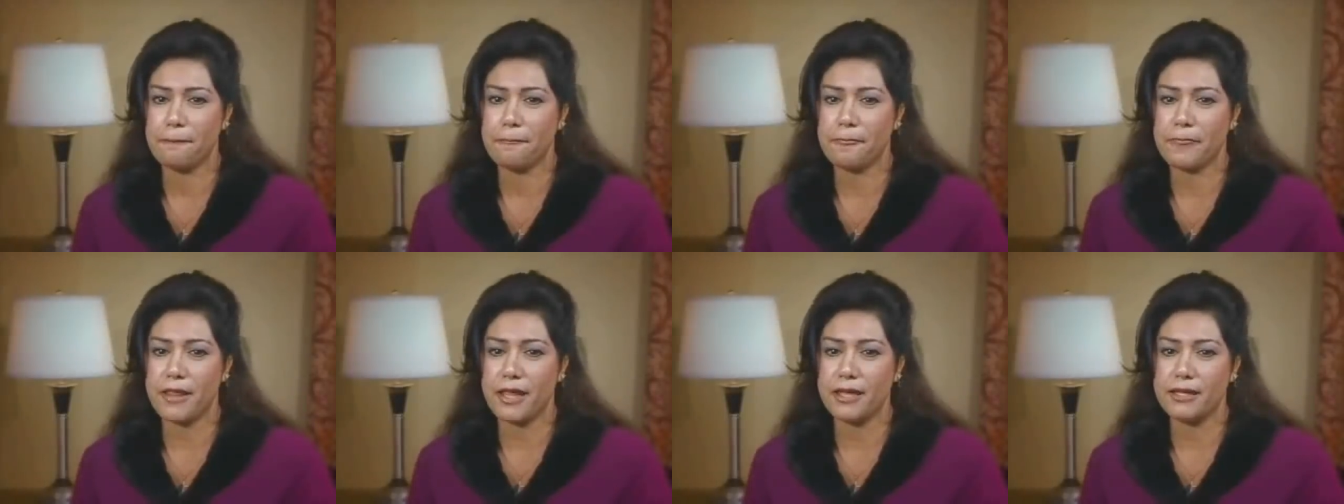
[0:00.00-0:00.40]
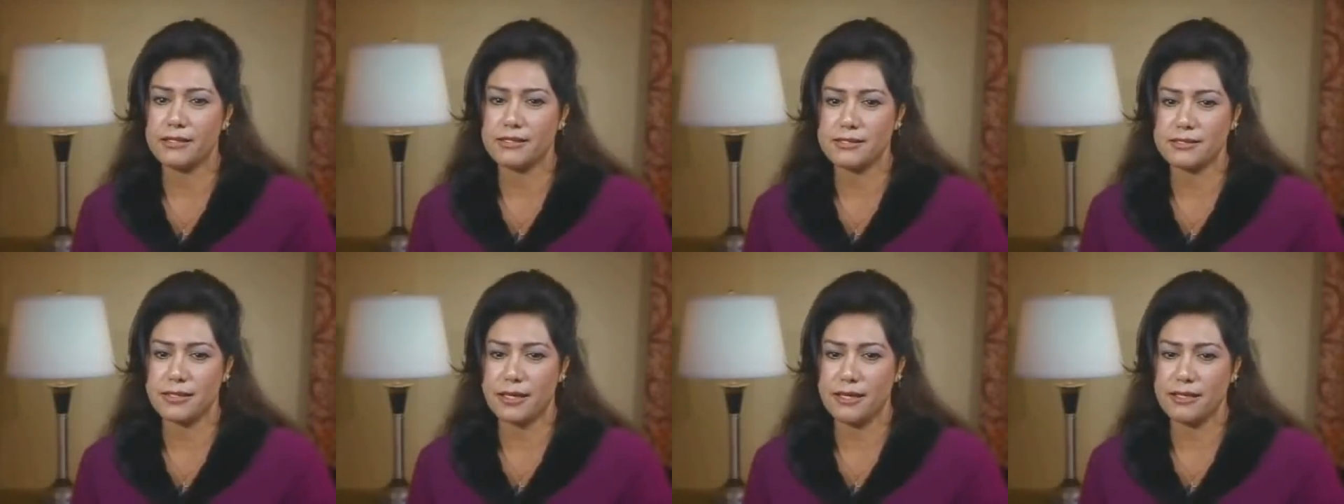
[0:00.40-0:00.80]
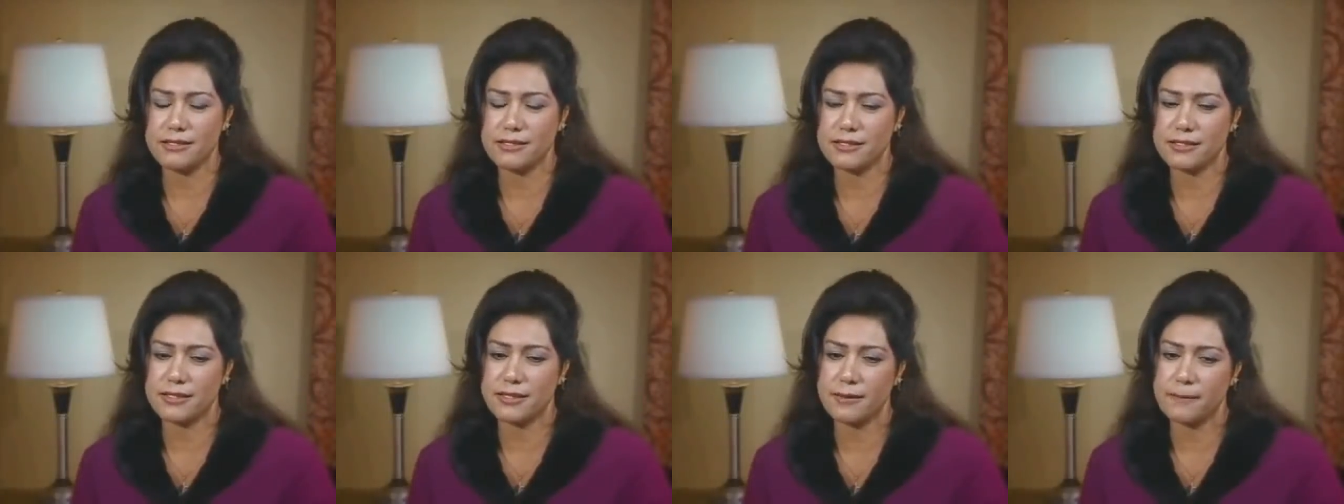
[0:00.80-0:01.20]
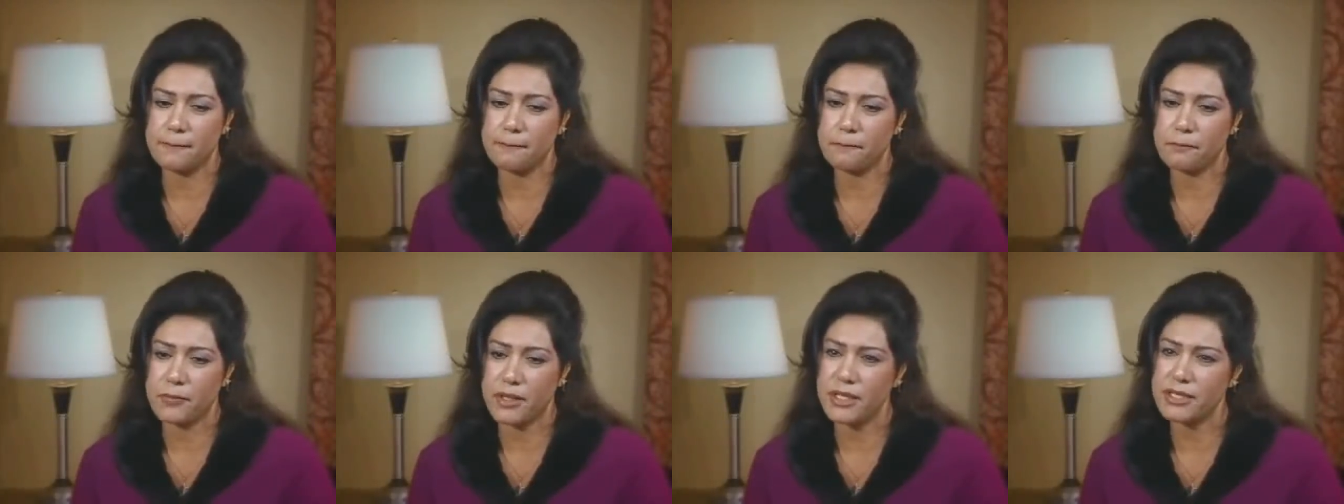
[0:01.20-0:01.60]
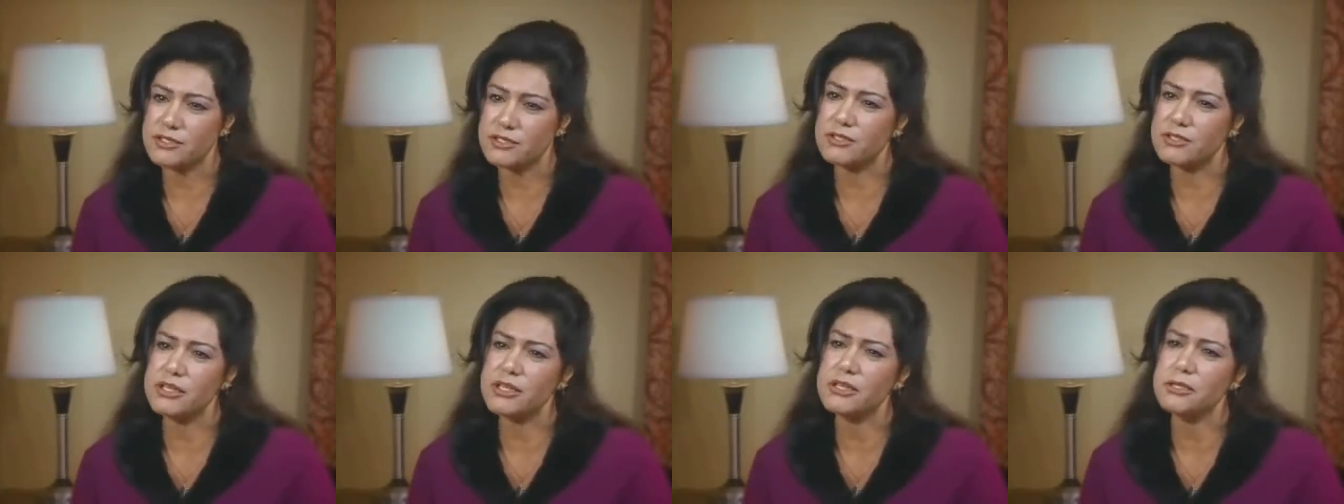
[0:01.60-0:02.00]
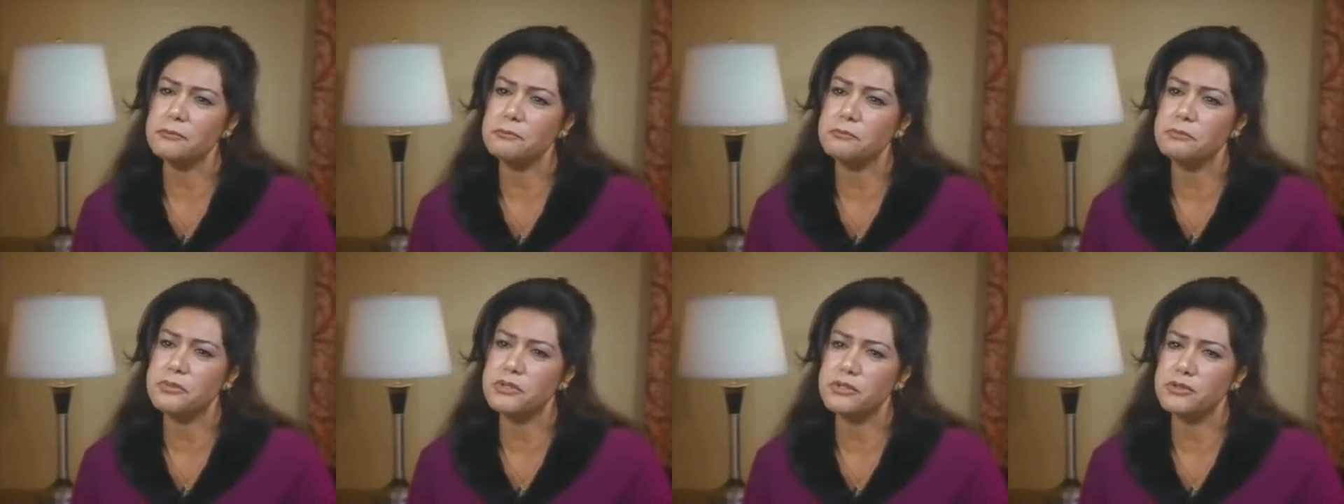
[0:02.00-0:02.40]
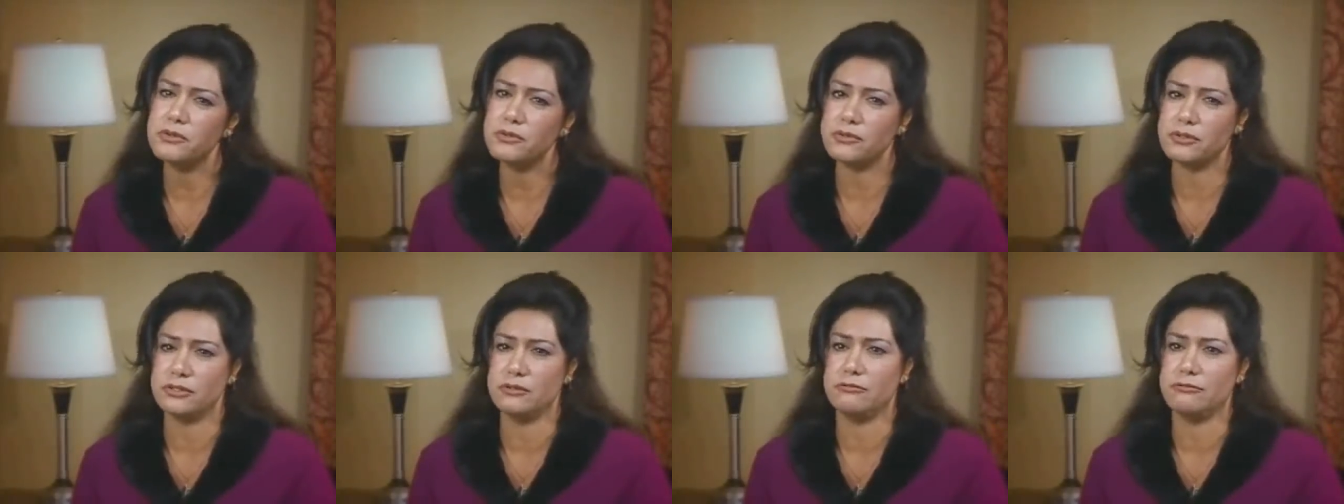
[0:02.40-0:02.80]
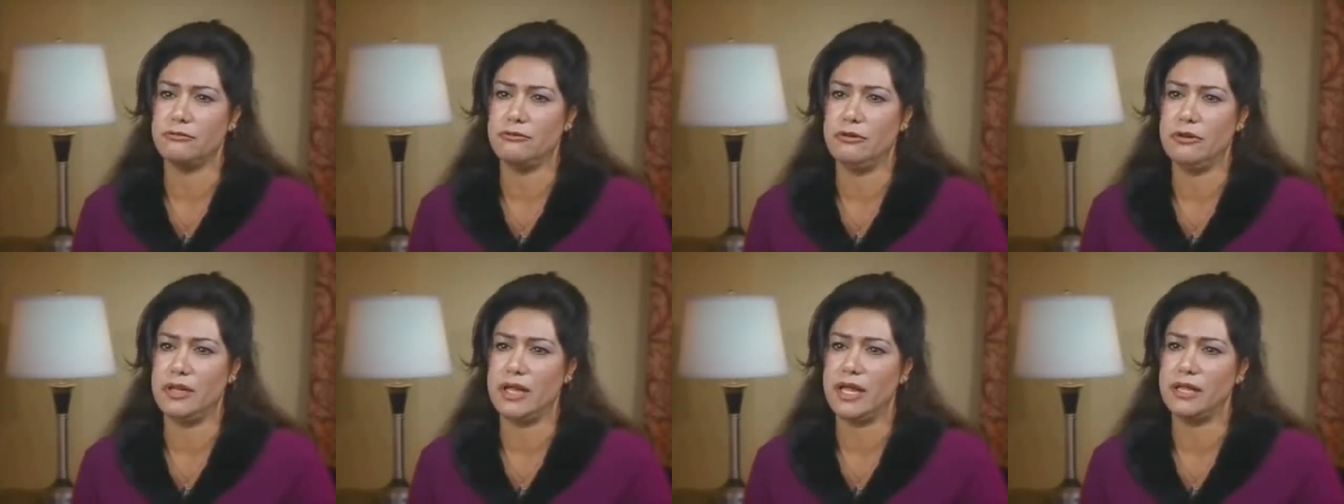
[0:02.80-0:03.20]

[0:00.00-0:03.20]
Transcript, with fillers: It's, it's, it's really beautiful. I